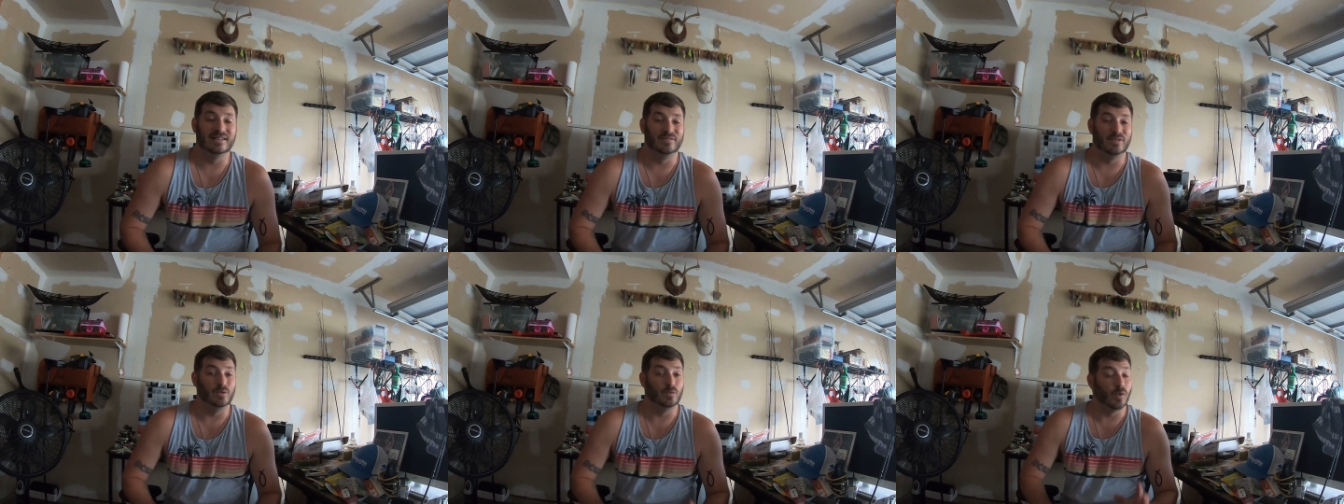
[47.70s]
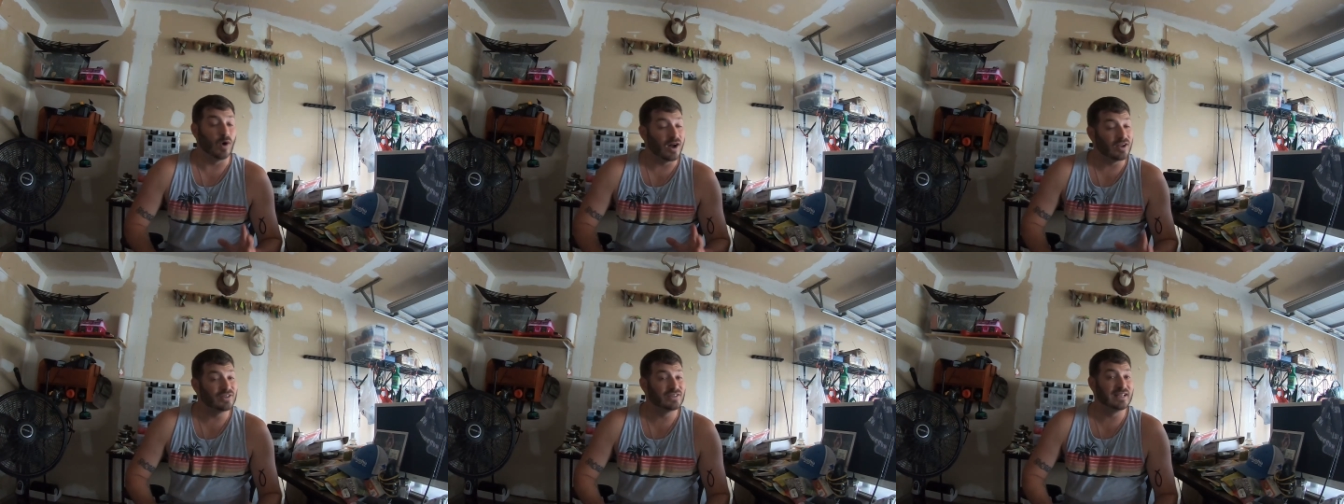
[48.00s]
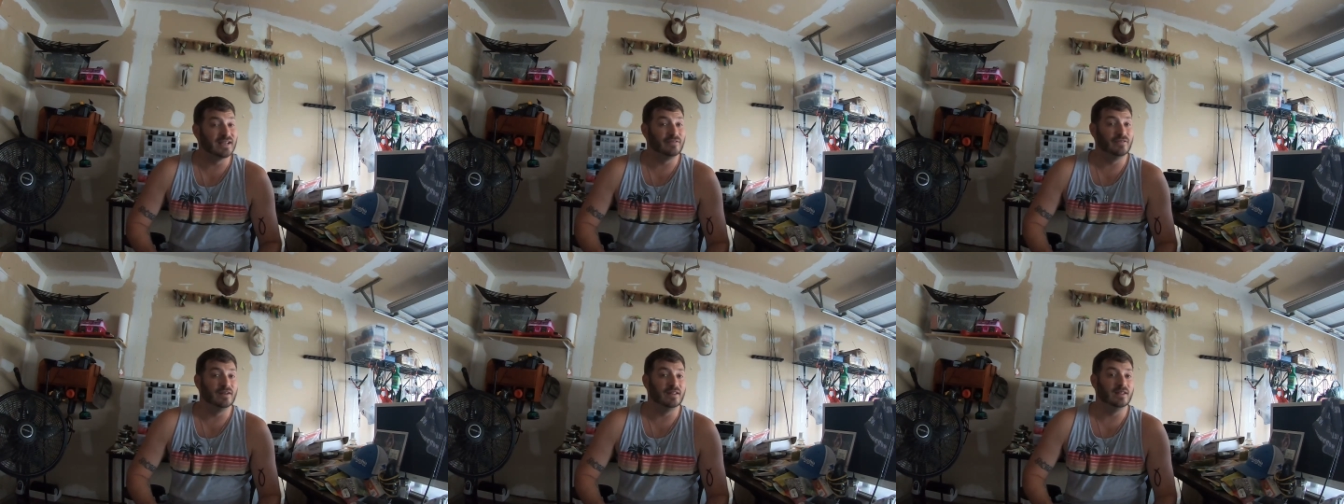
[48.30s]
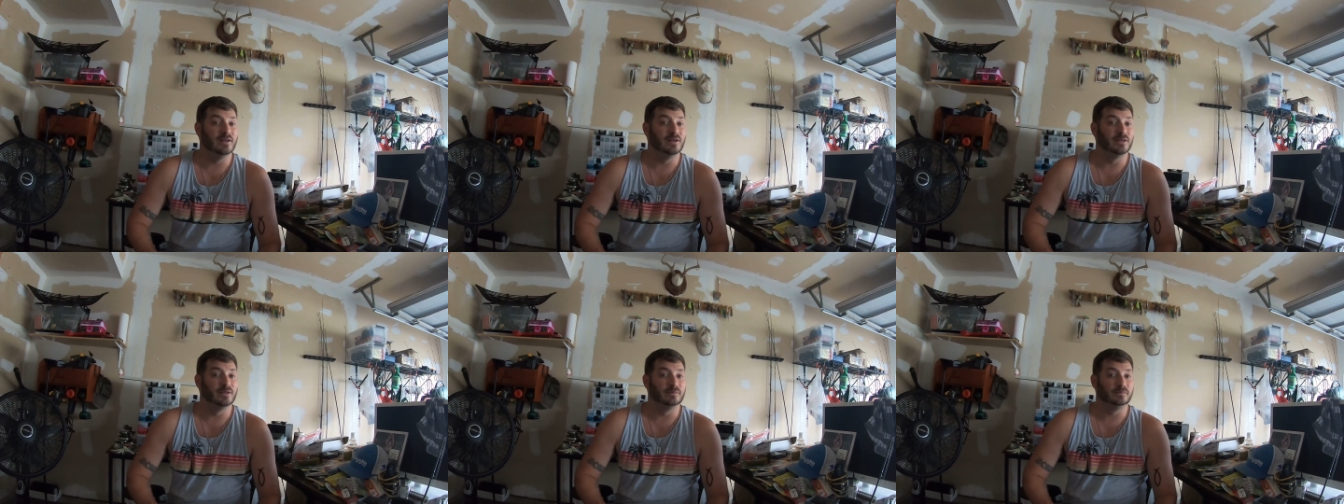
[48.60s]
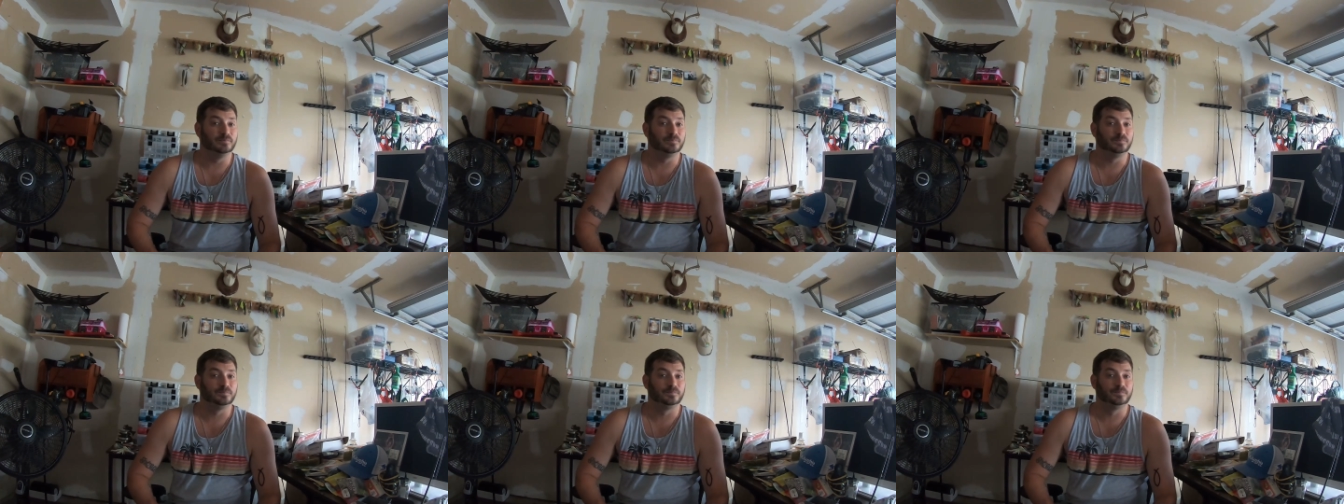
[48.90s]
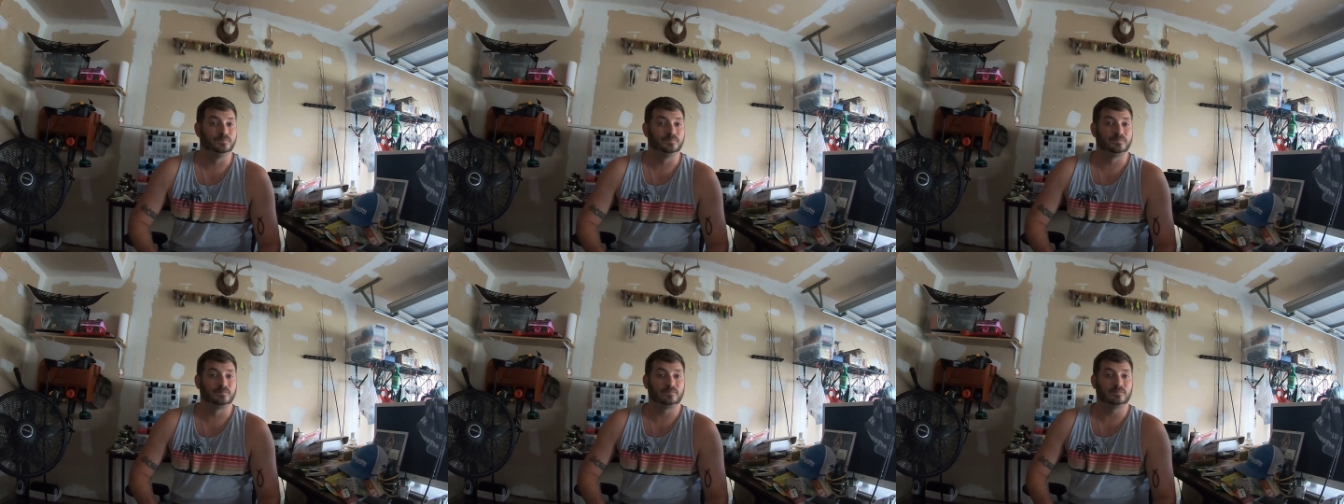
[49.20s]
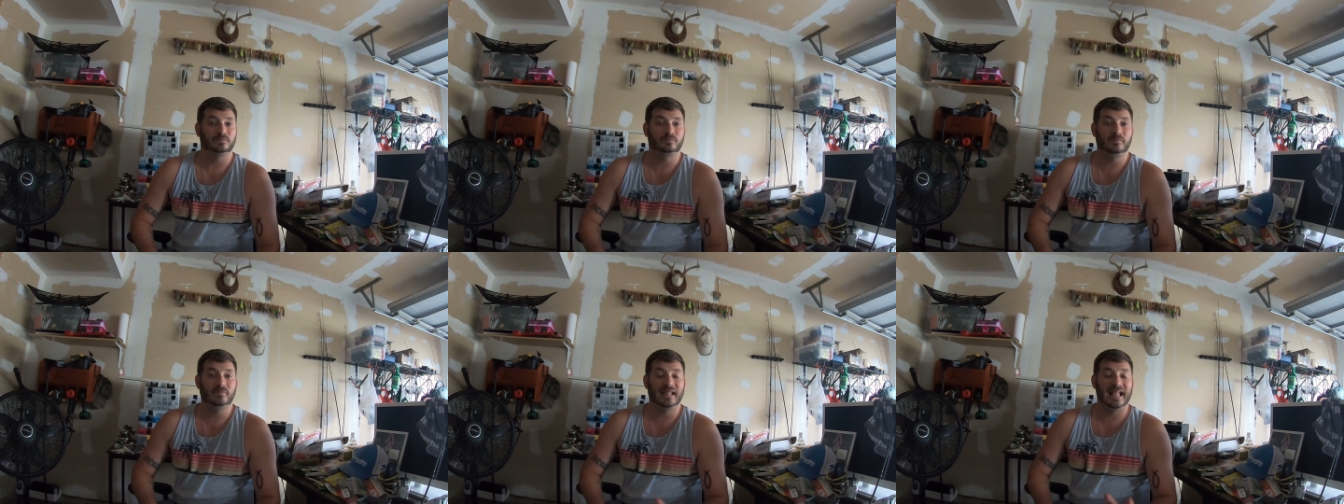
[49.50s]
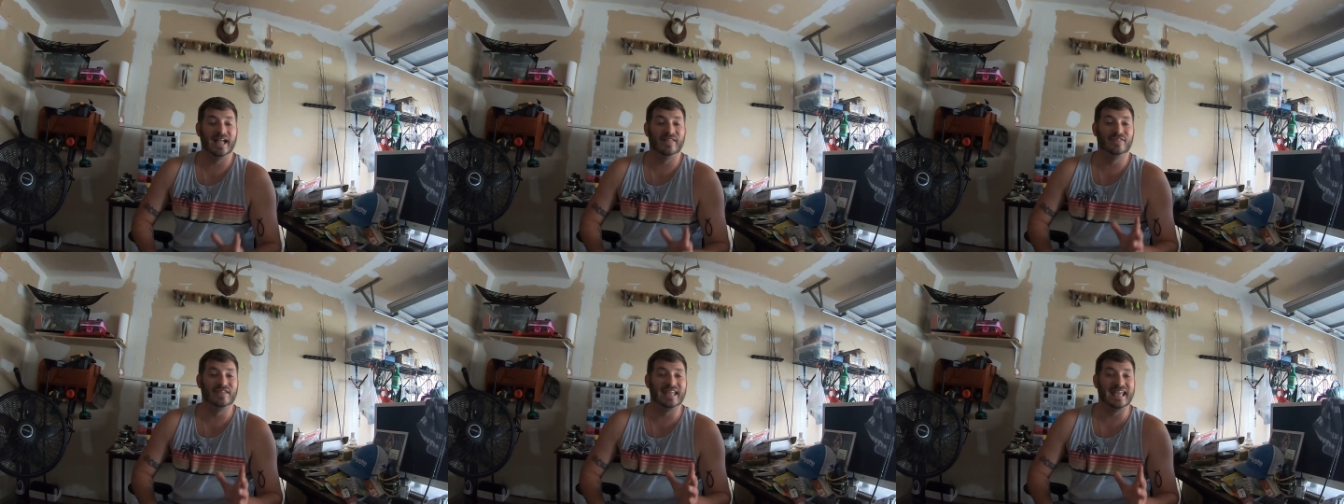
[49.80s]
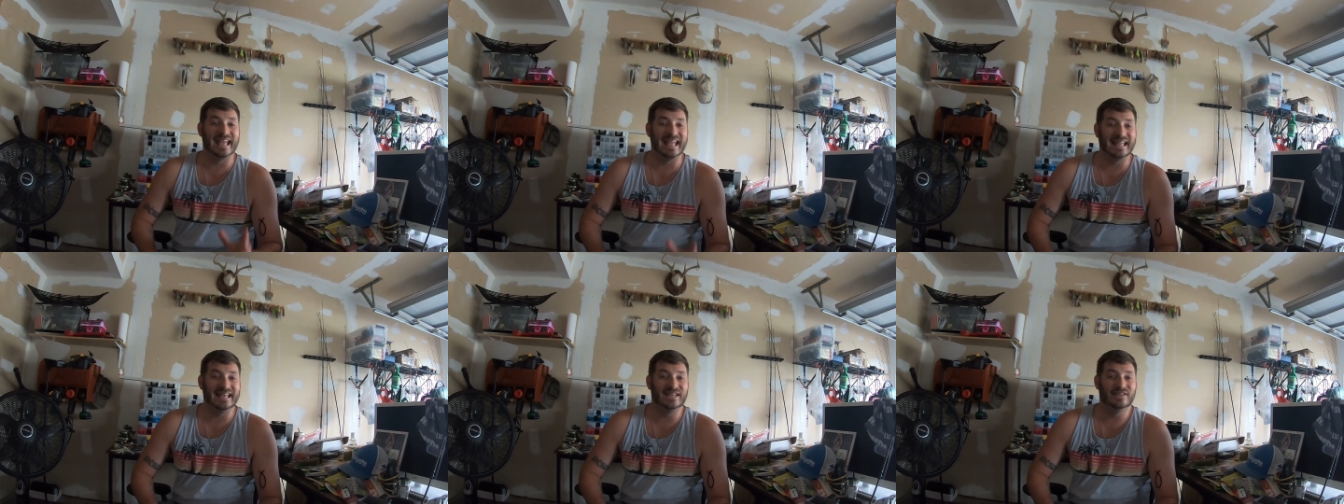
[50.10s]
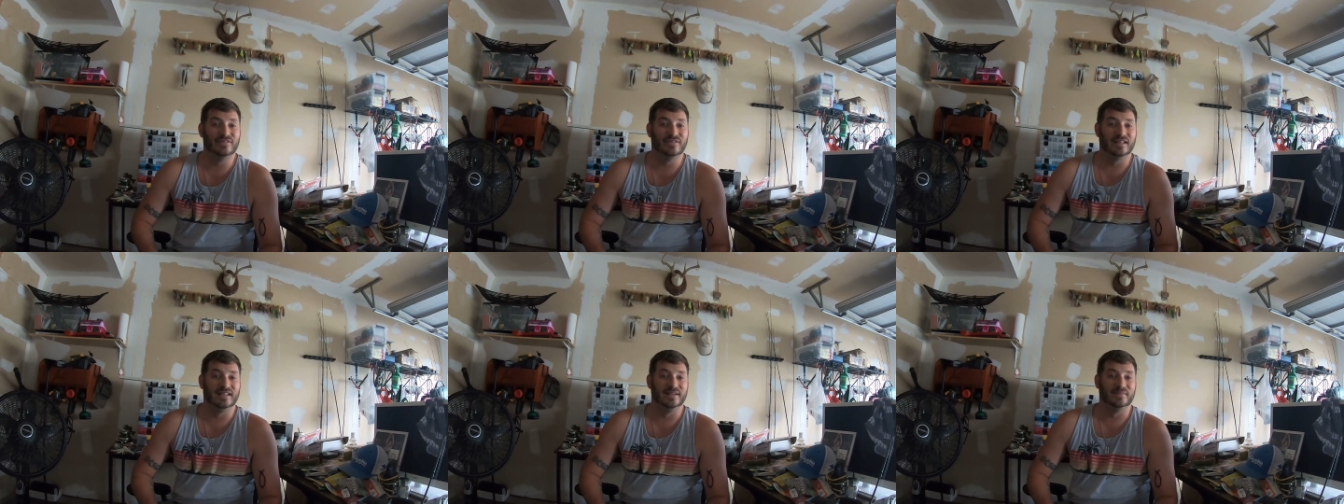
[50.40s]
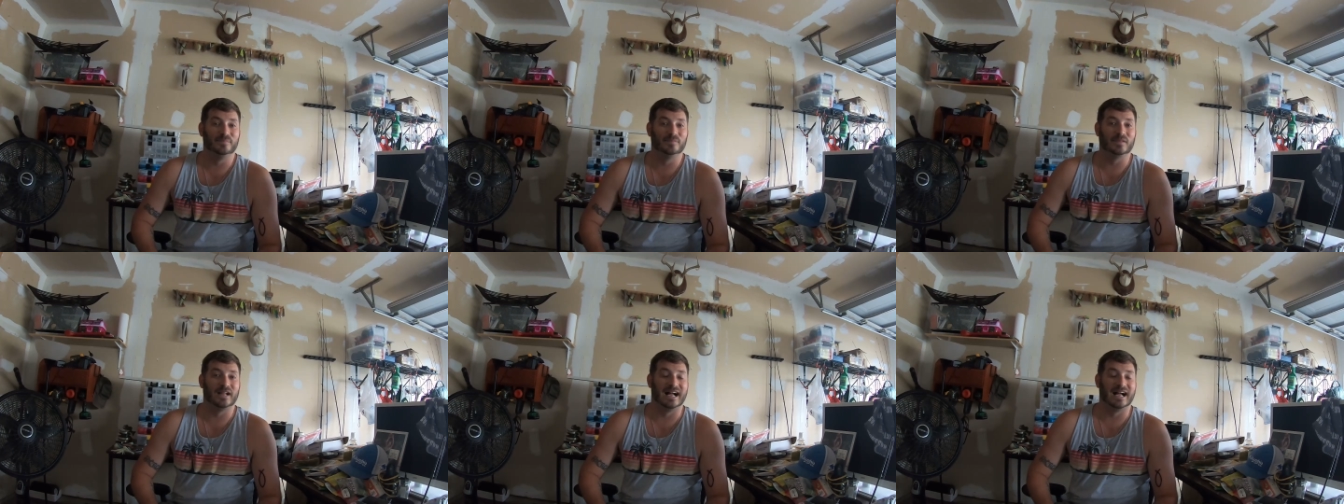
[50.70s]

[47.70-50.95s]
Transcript: if you watch that video, at the end of it,